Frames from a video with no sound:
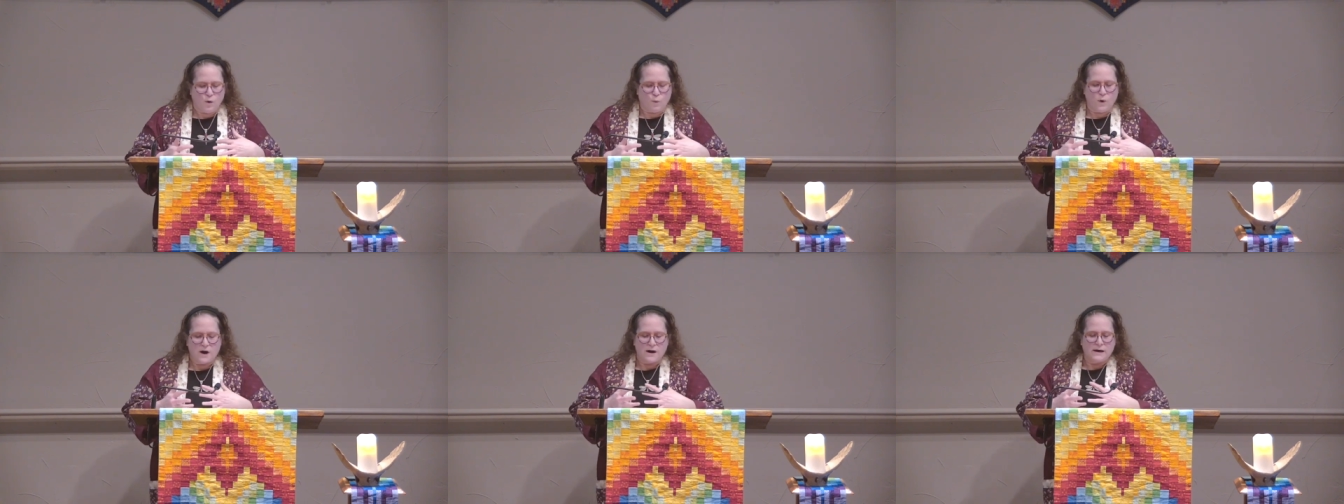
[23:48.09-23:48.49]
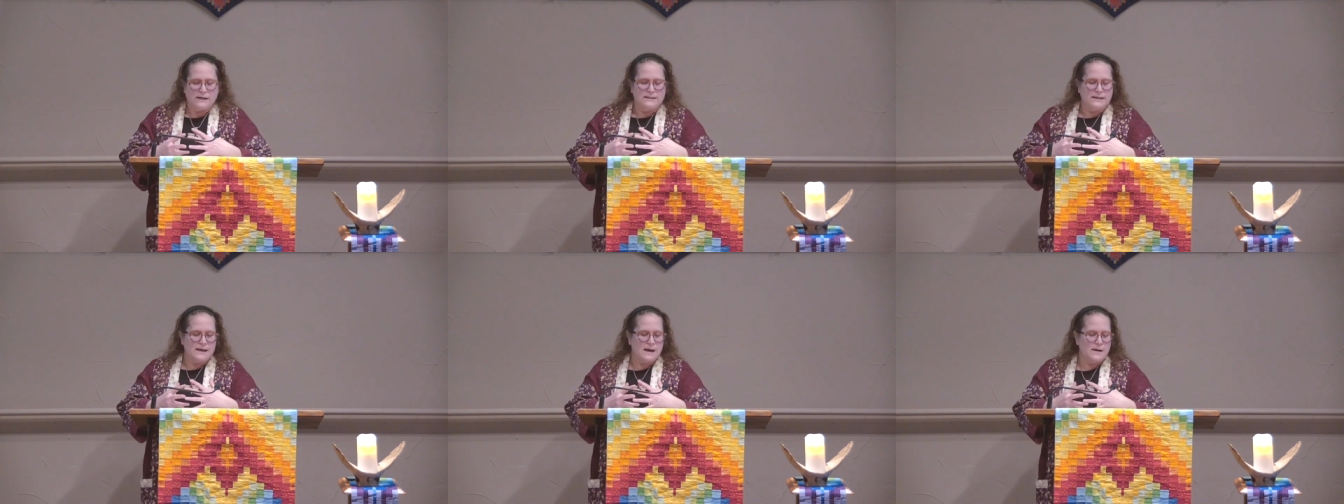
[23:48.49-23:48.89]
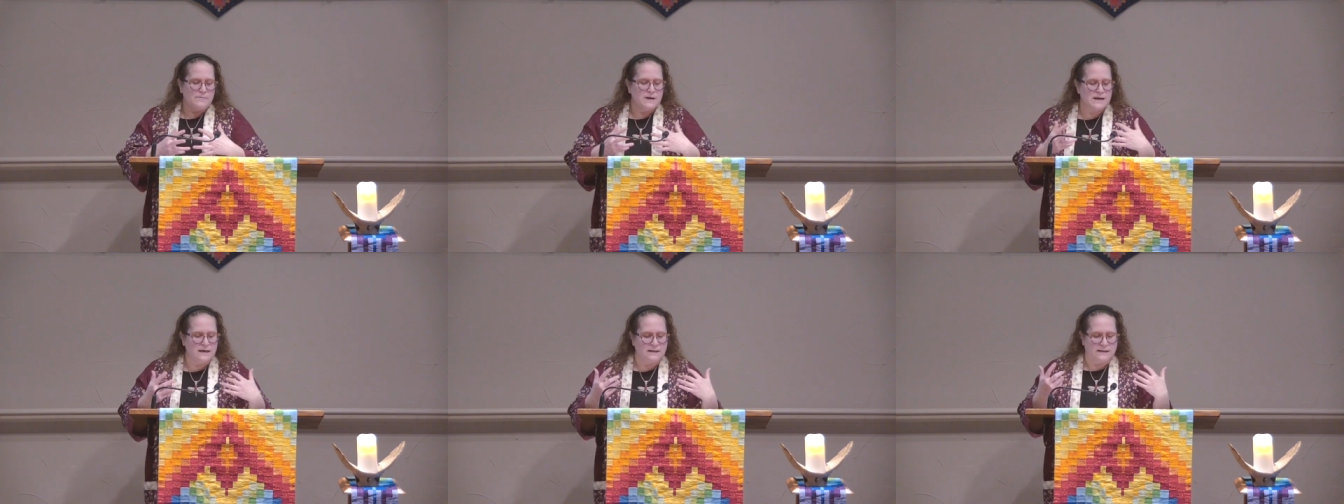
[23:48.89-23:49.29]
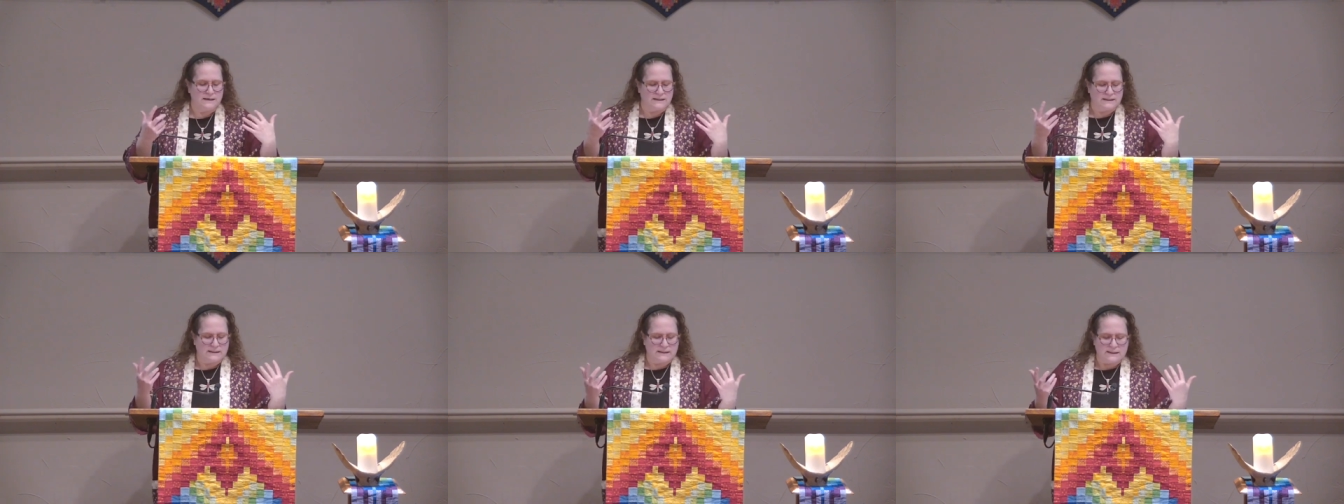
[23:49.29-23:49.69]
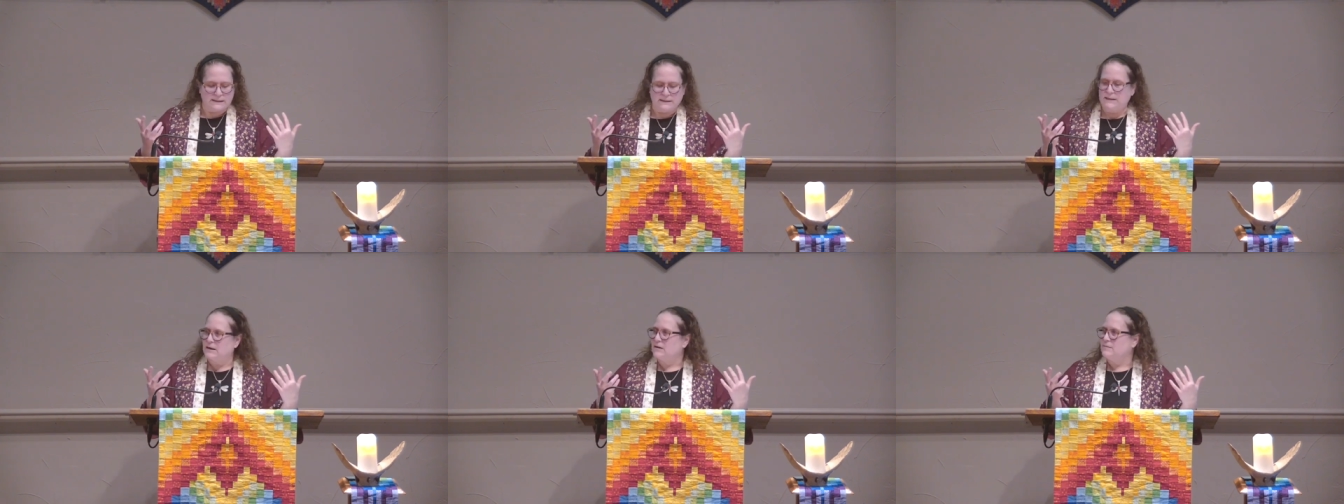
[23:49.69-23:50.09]
We're examining the
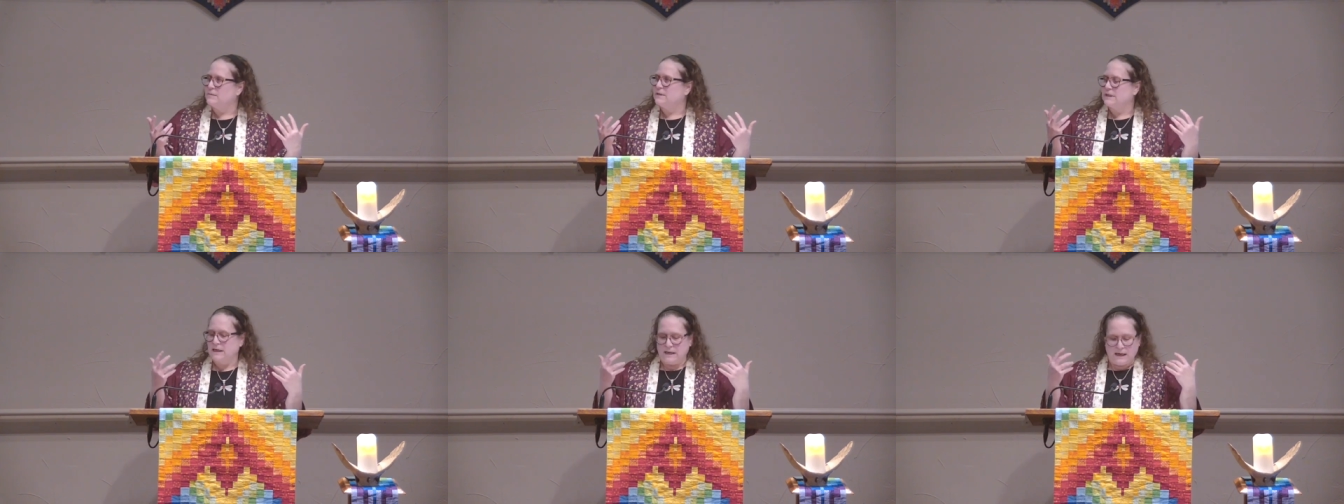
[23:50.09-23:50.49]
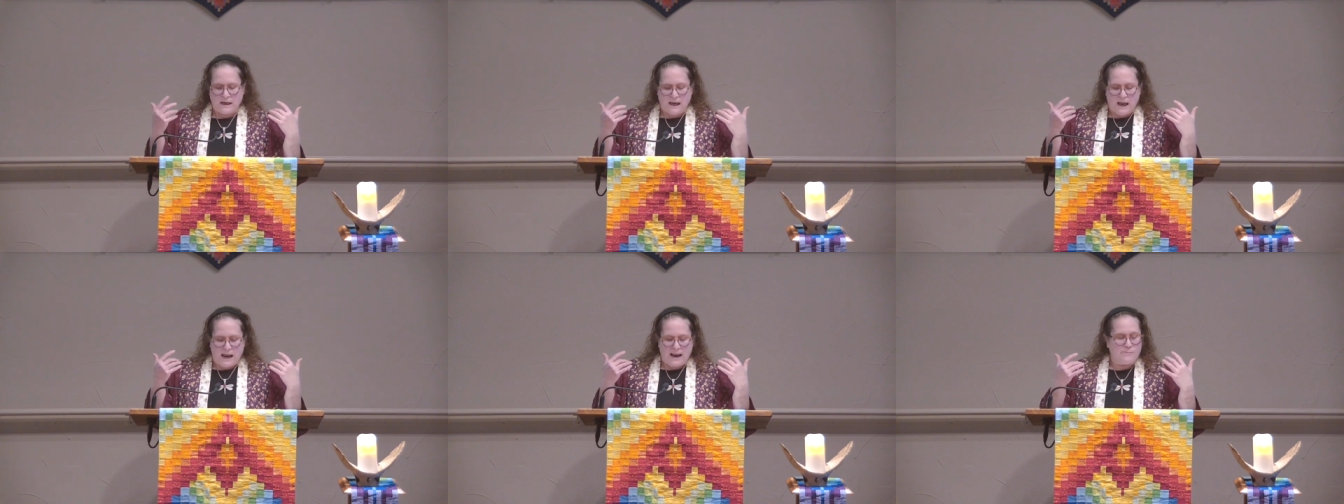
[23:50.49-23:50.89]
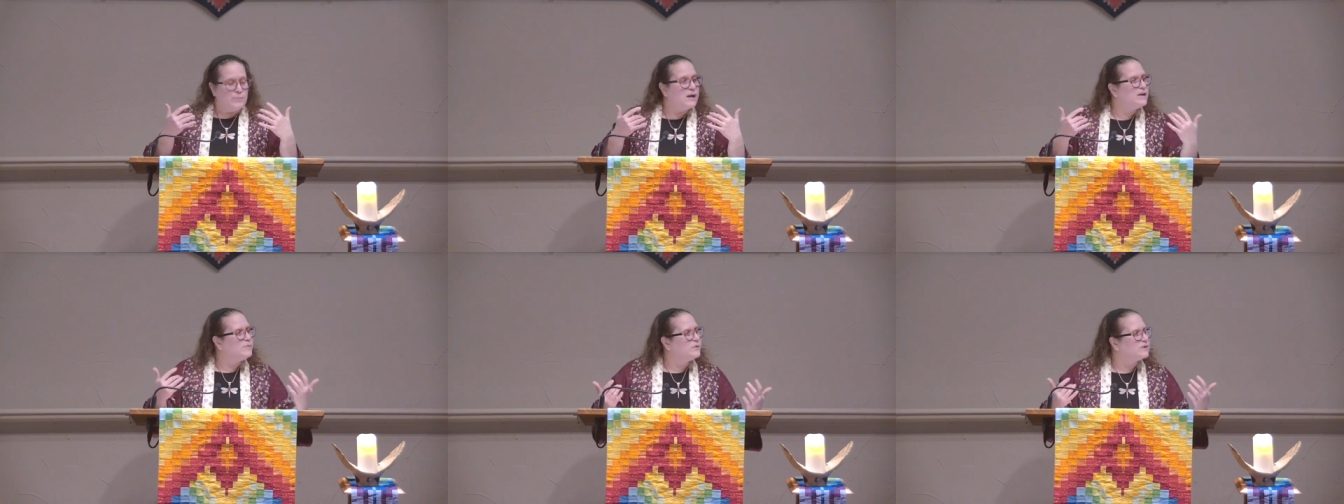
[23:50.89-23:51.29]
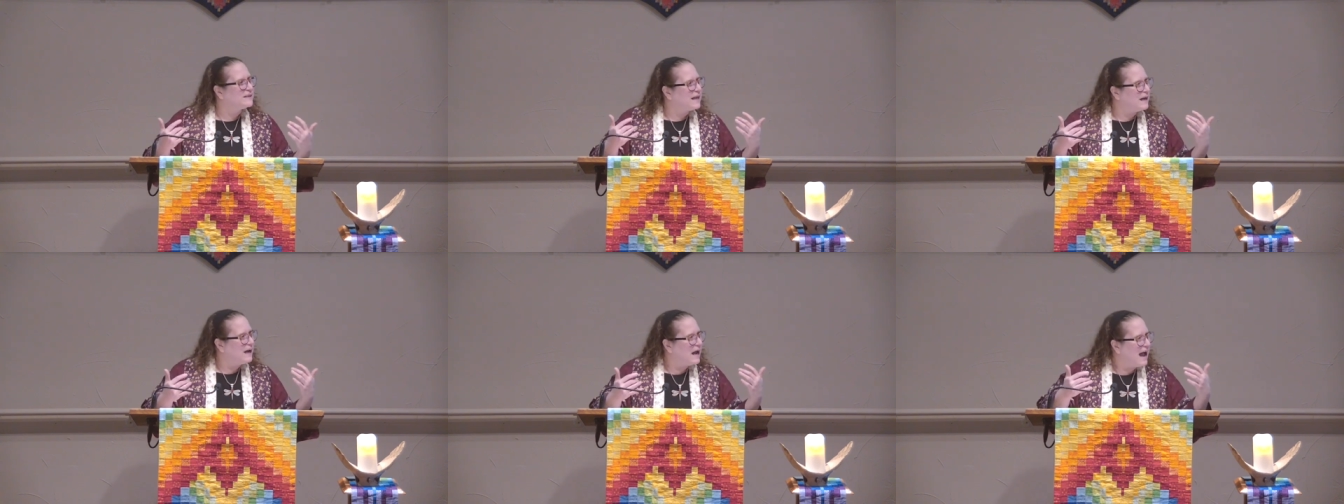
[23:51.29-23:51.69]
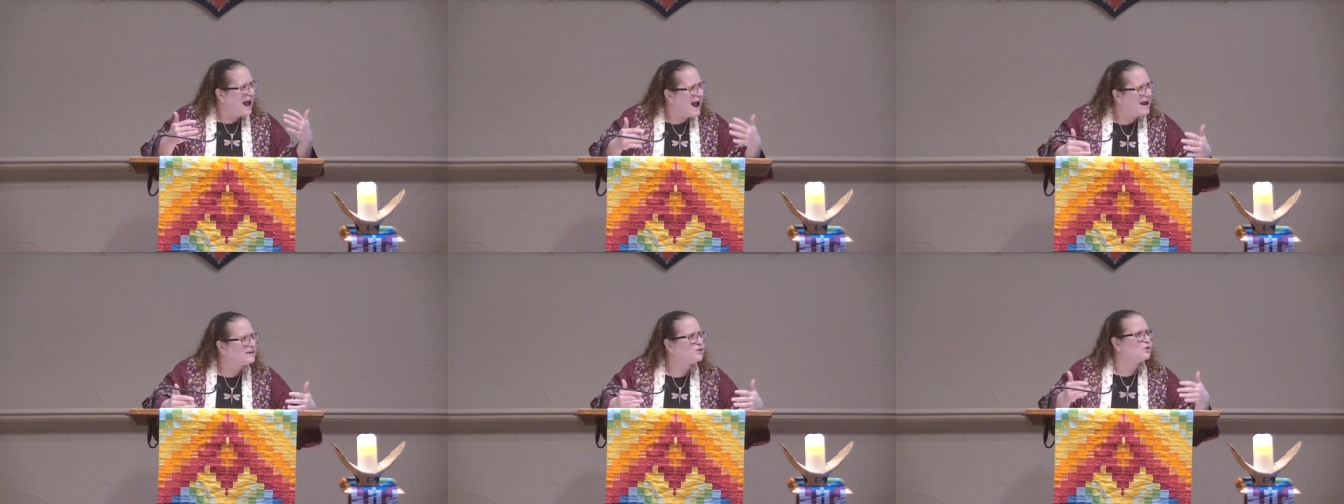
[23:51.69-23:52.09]
systems and people's
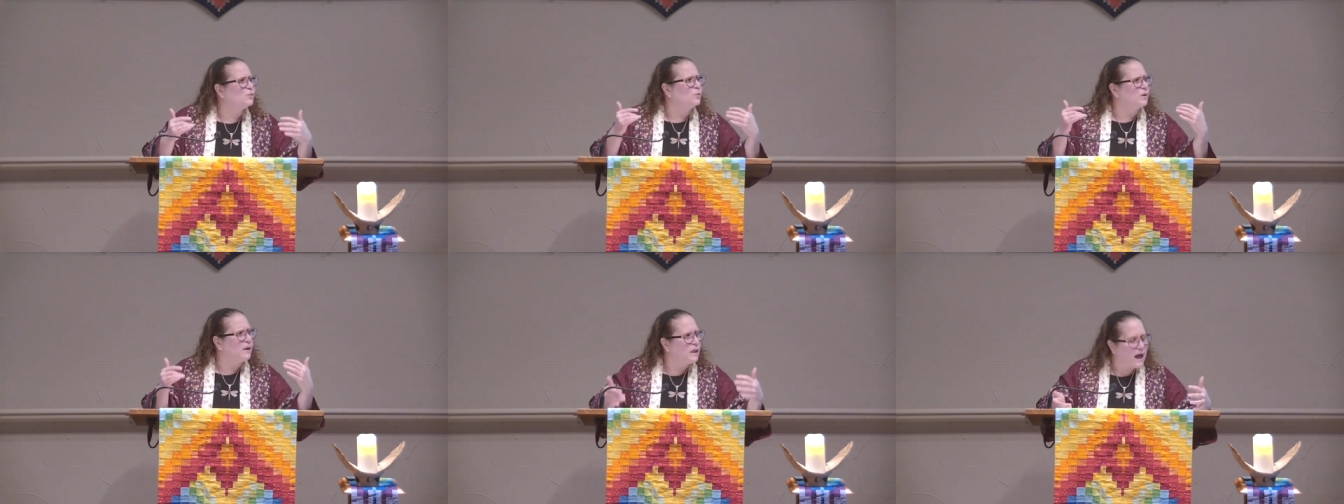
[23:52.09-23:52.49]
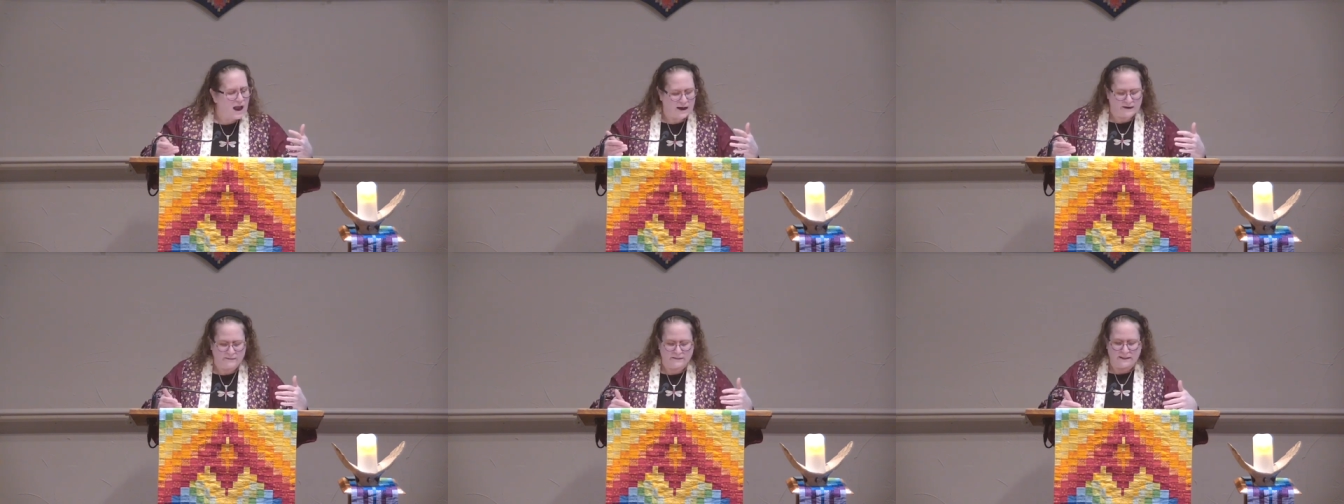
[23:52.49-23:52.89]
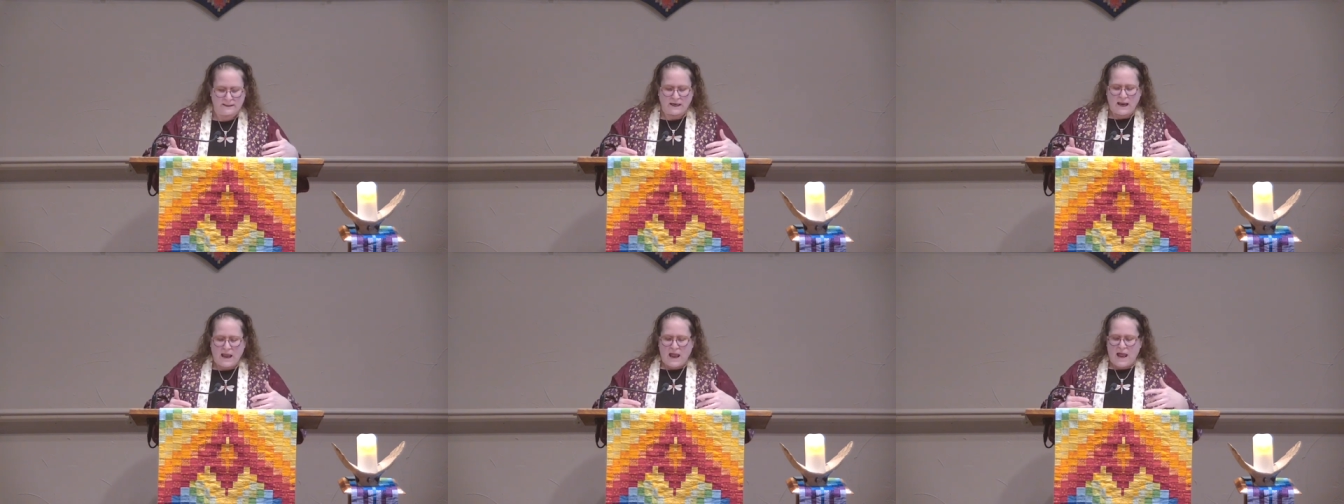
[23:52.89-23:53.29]
actual lives.